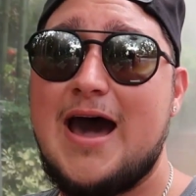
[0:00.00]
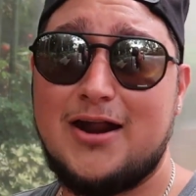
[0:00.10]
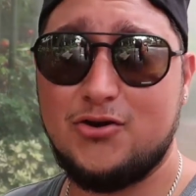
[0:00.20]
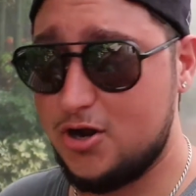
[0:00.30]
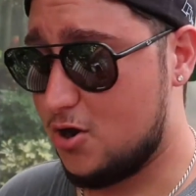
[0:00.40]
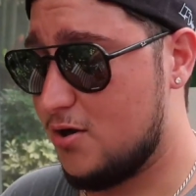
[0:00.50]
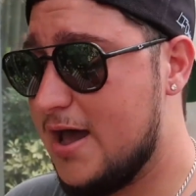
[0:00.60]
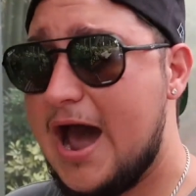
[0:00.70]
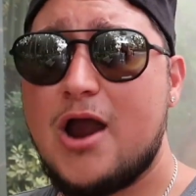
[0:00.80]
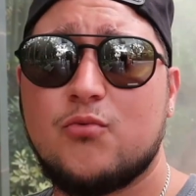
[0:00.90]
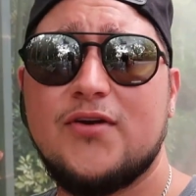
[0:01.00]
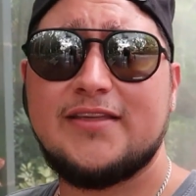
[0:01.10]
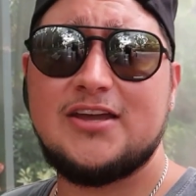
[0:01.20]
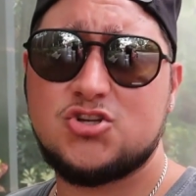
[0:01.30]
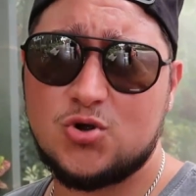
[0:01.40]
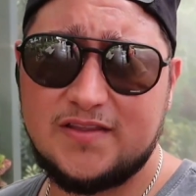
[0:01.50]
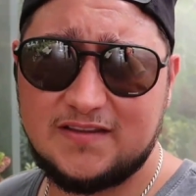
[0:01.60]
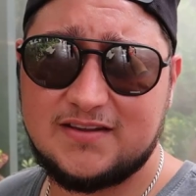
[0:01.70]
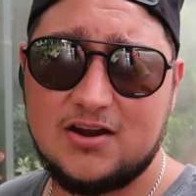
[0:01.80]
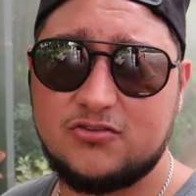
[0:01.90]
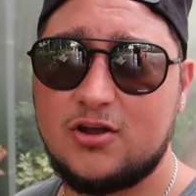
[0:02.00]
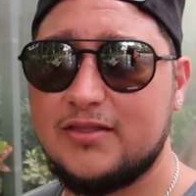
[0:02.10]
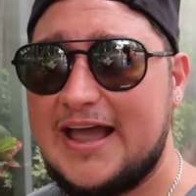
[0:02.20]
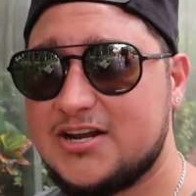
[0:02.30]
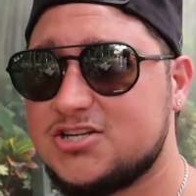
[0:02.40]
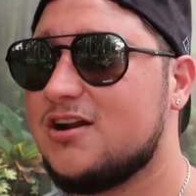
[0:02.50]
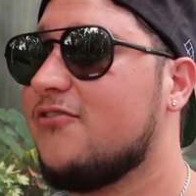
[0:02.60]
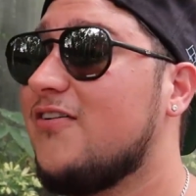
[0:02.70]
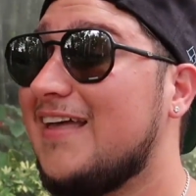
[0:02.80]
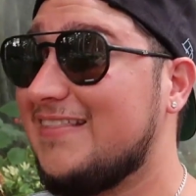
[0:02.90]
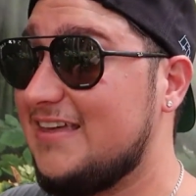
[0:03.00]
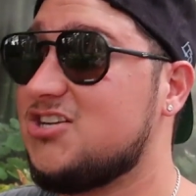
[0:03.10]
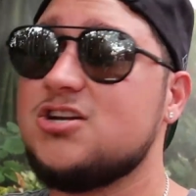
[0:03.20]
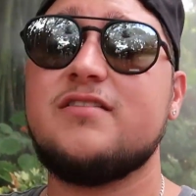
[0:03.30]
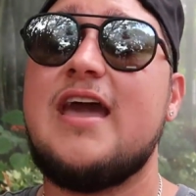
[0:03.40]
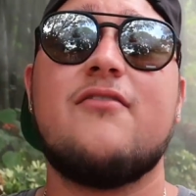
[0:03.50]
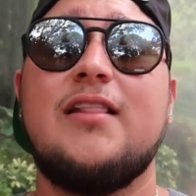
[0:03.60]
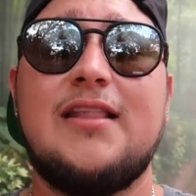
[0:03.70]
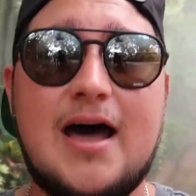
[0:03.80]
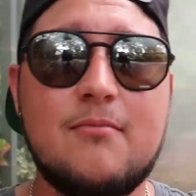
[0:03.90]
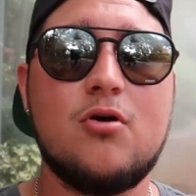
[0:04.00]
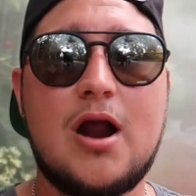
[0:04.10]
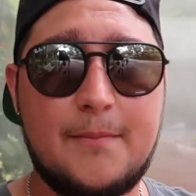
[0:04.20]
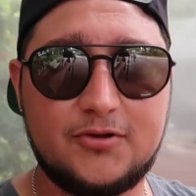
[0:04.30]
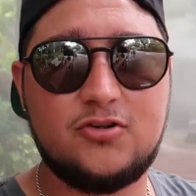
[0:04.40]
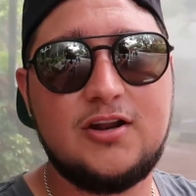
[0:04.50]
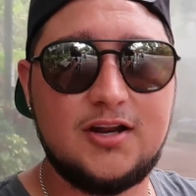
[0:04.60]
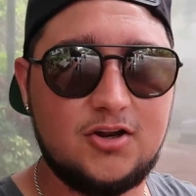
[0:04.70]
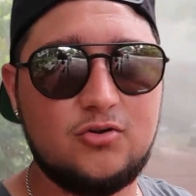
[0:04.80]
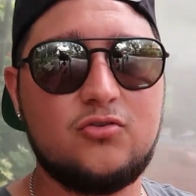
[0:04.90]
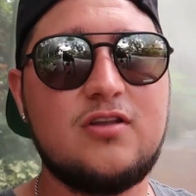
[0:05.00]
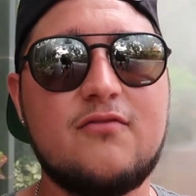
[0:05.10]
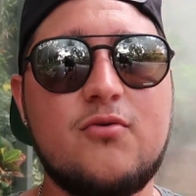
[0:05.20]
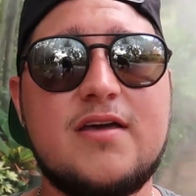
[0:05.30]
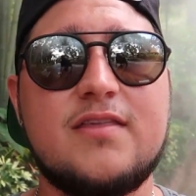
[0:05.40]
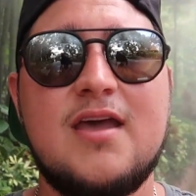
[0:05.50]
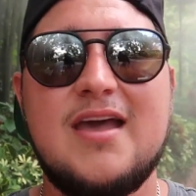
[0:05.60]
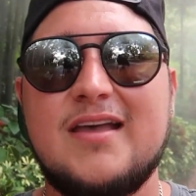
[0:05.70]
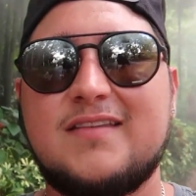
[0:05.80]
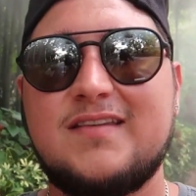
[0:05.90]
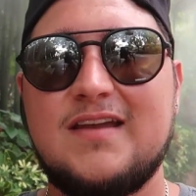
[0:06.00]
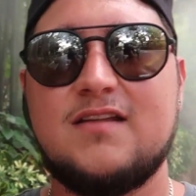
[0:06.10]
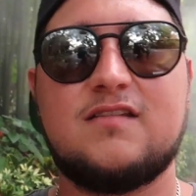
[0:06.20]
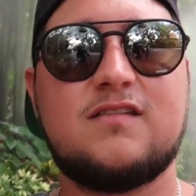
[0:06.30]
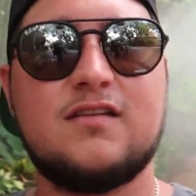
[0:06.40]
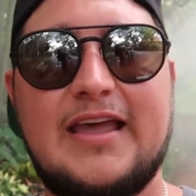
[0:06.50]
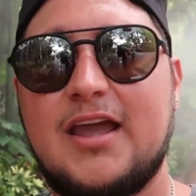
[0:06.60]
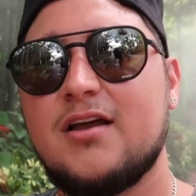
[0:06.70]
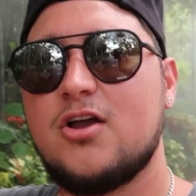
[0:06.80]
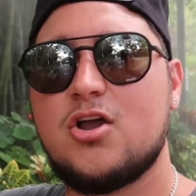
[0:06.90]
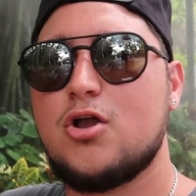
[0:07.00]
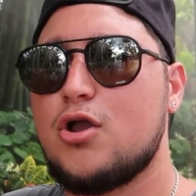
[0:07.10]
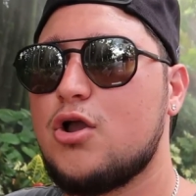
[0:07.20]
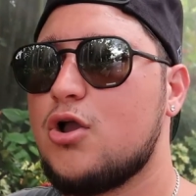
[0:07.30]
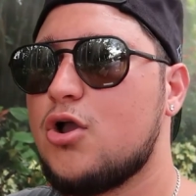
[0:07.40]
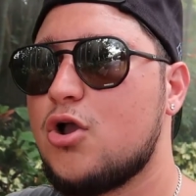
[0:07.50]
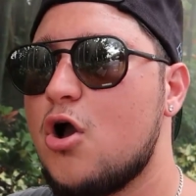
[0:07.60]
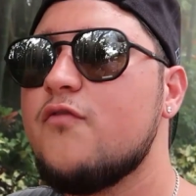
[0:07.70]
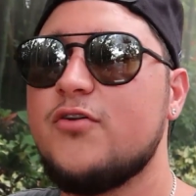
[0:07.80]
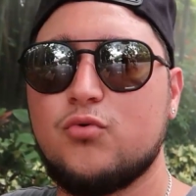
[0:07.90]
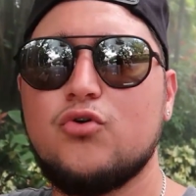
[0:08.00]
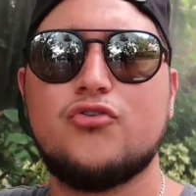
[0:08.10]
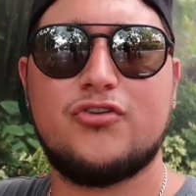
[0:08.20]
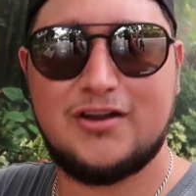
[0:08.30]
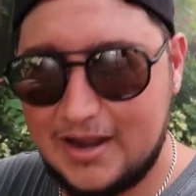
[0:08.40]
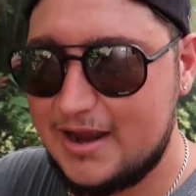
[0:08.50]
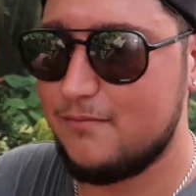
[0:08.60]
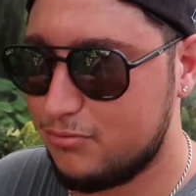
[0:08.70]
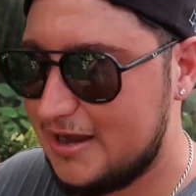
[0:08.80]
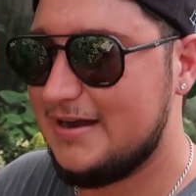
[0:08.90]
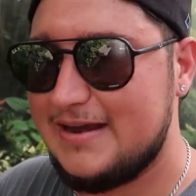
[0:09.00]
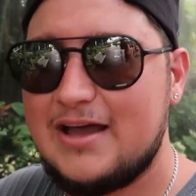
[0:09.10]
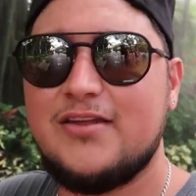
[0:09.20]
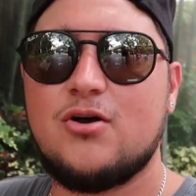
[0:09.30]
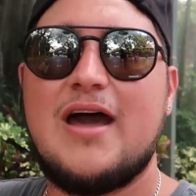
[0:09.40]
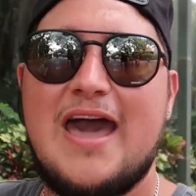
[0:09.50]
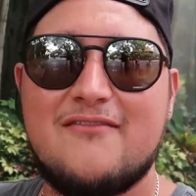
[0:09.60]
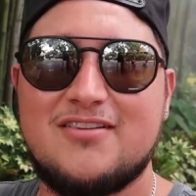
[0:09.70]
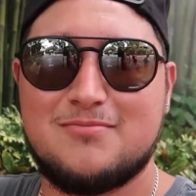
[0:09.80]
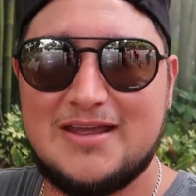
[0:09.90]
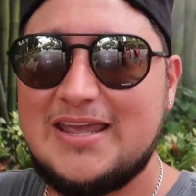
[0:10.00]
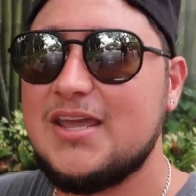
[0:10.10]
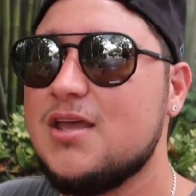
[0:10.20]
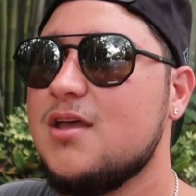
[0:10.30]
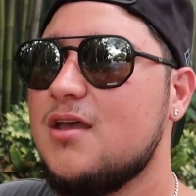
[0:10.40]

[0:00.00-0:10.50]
I don't know. I really enjoyed this scare zone last year, and I feel like this year they have a lot more opportunity to do stuff with, since like COVID rules are kind of breaking down. They don't have as many.